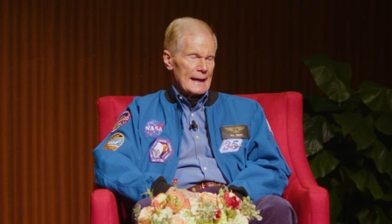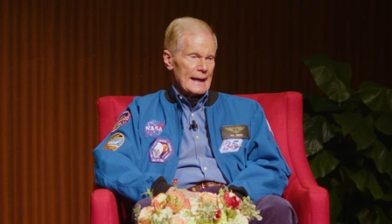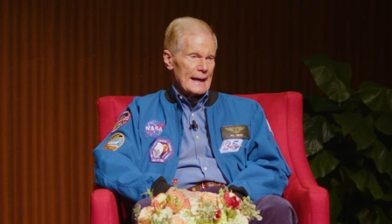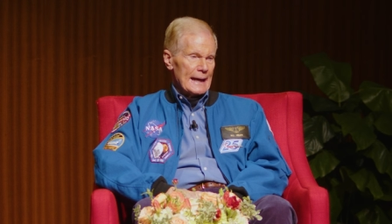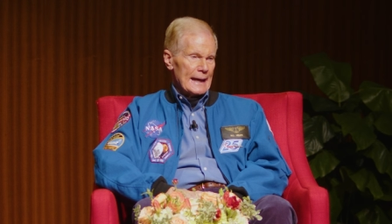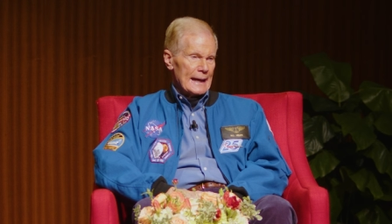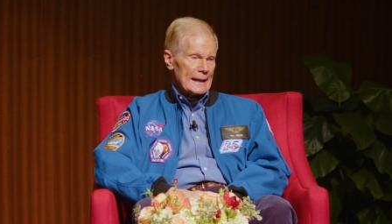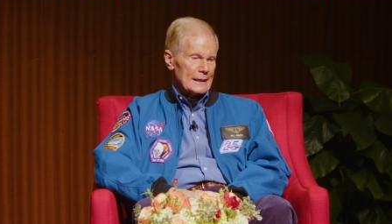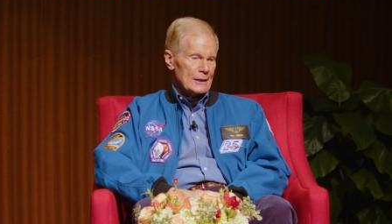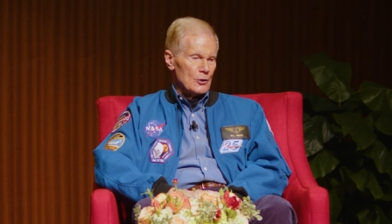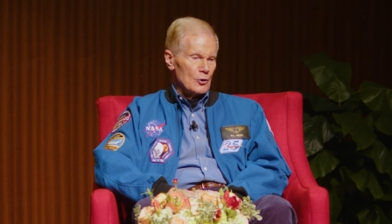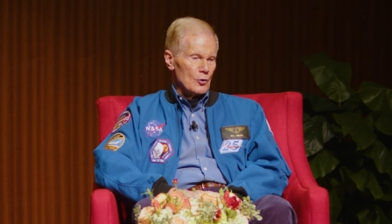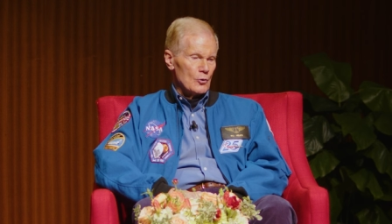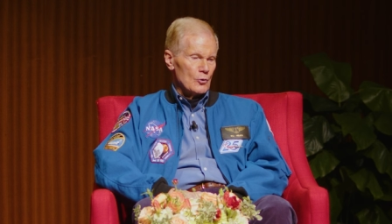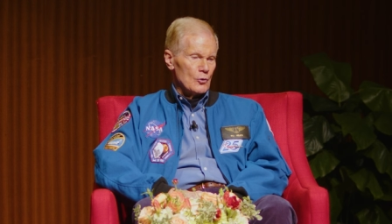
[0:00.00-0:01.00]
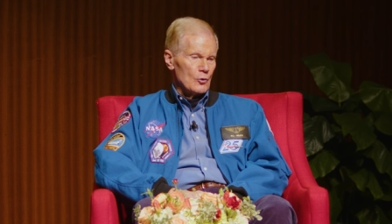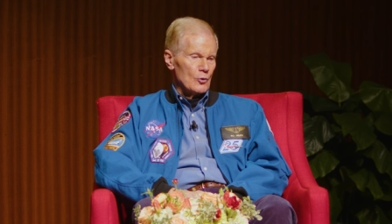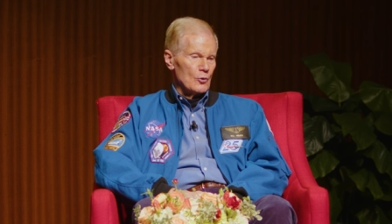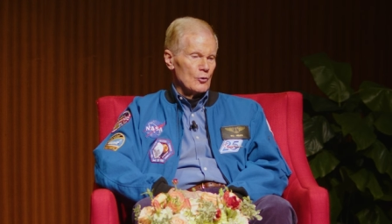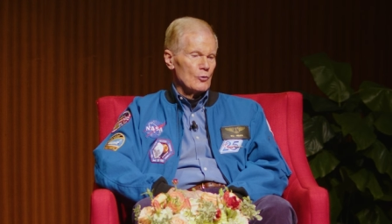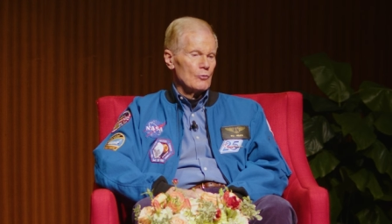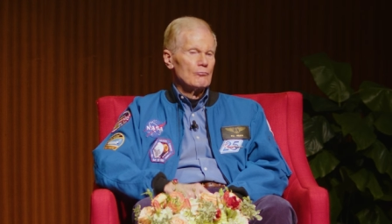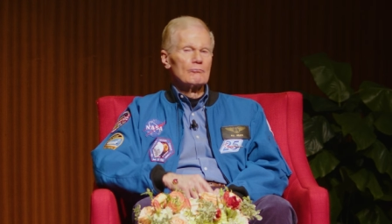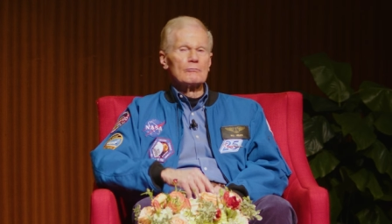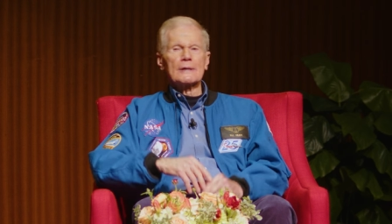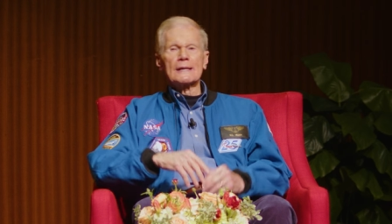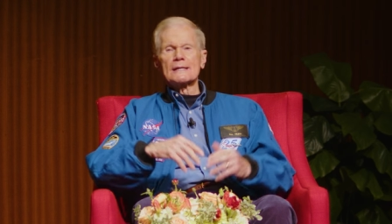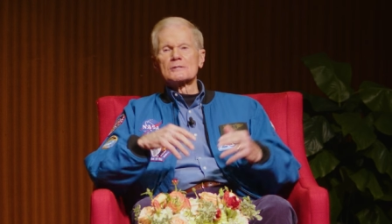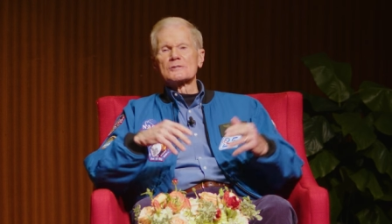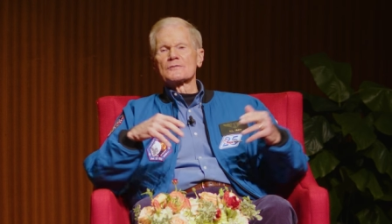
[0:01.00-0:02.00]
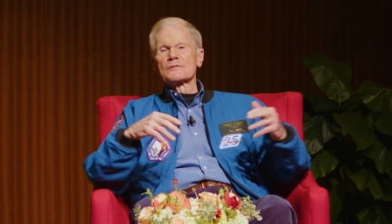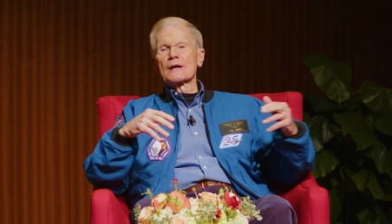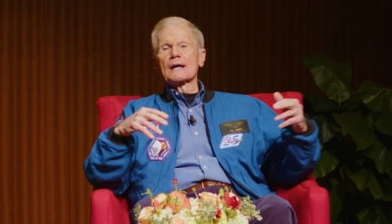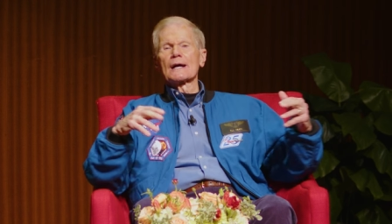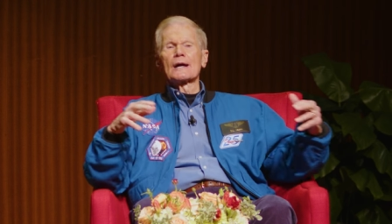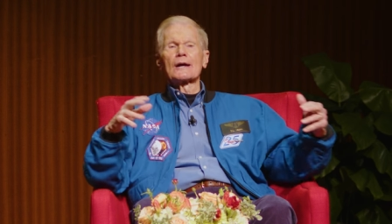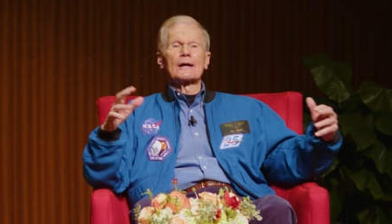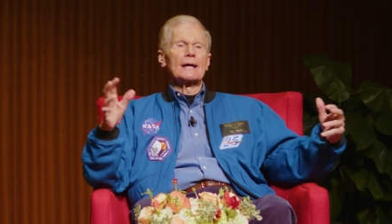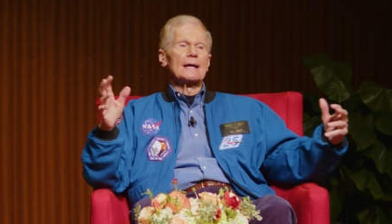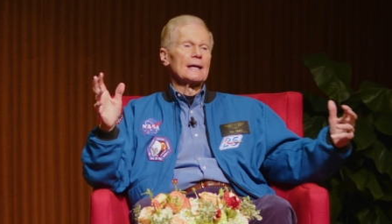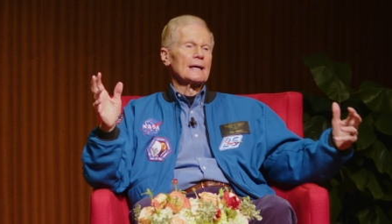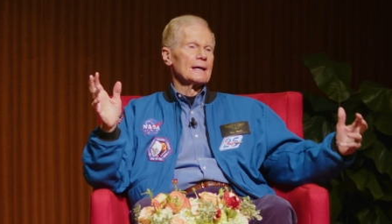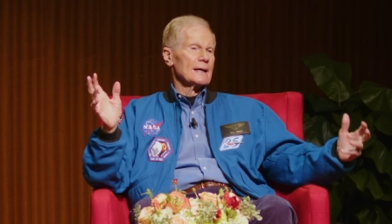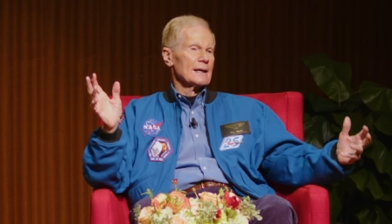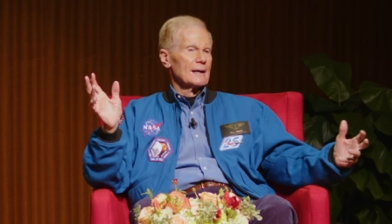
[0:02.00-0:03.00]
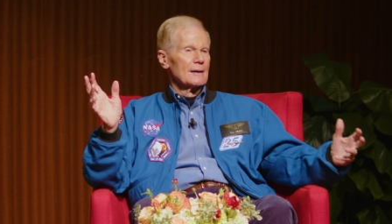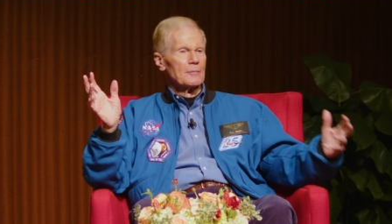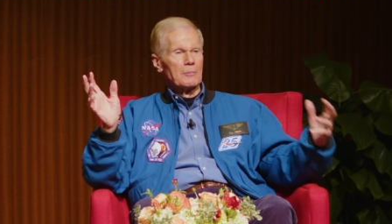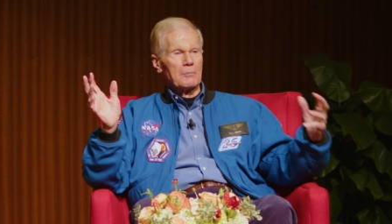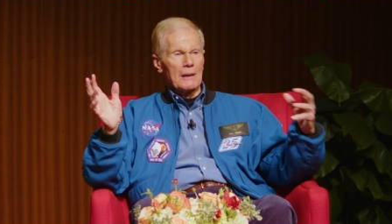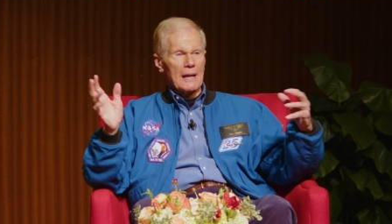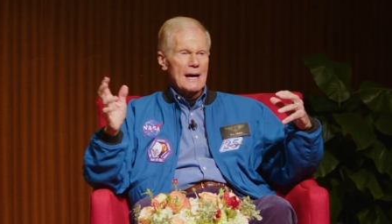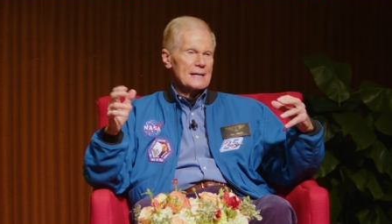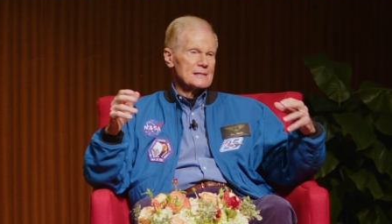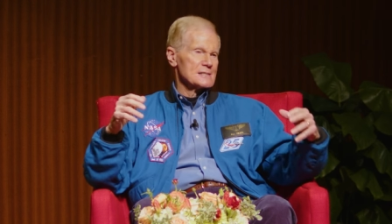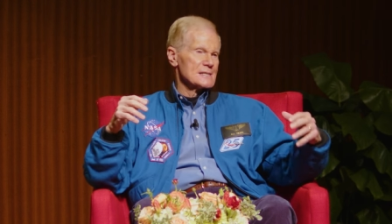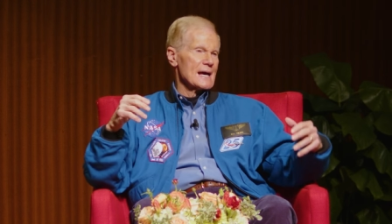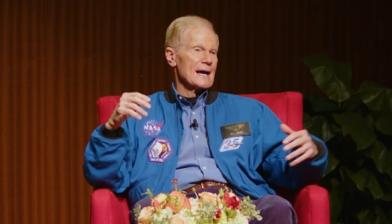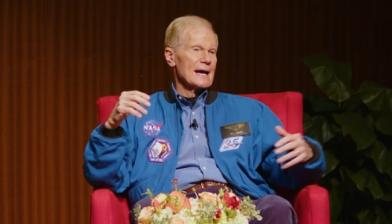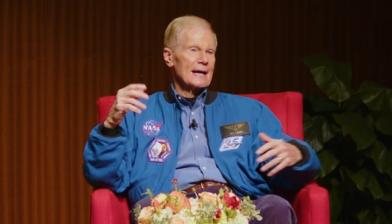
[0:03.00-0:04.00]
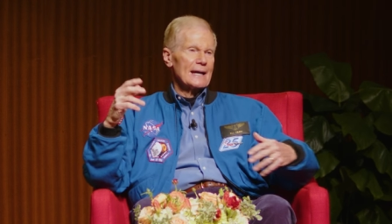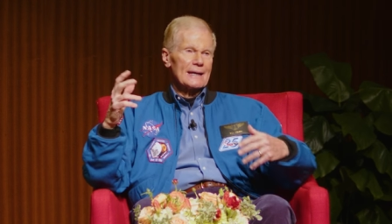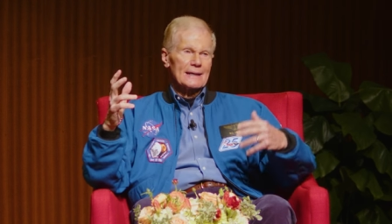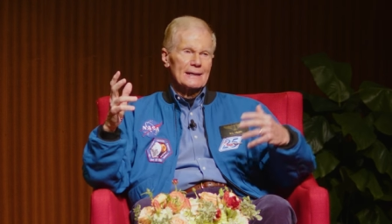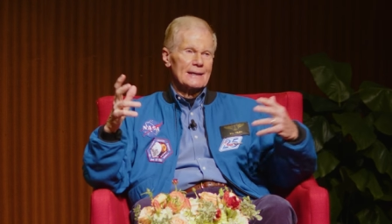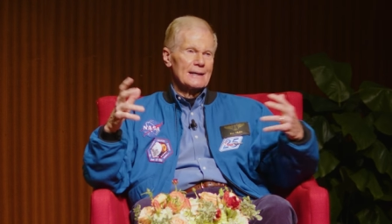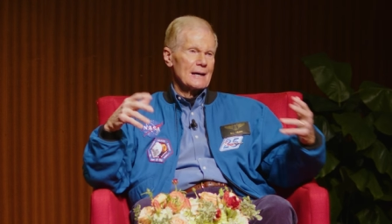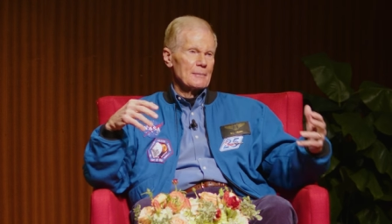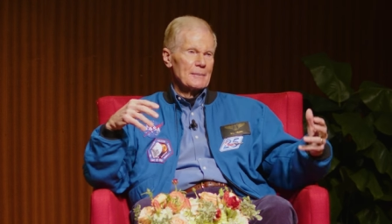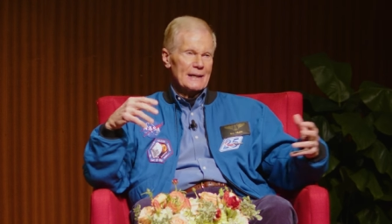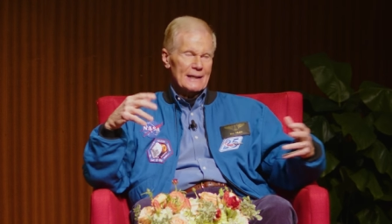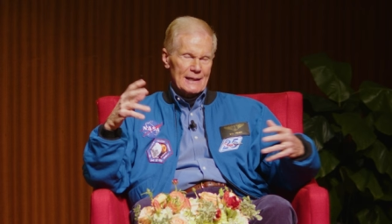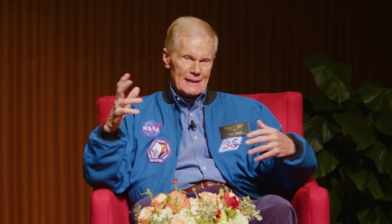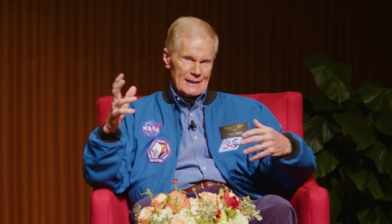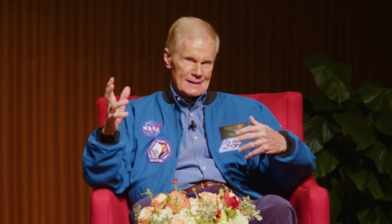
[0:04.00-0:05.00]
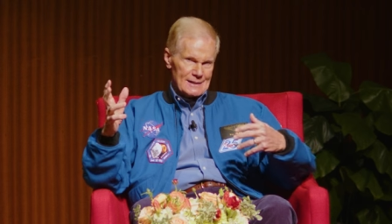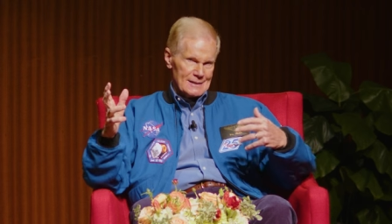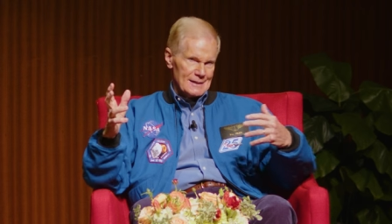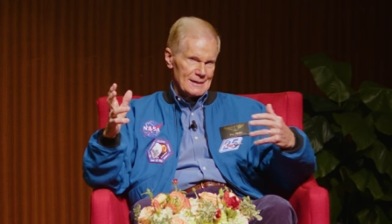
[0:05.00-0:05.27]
and he's very blase coming in.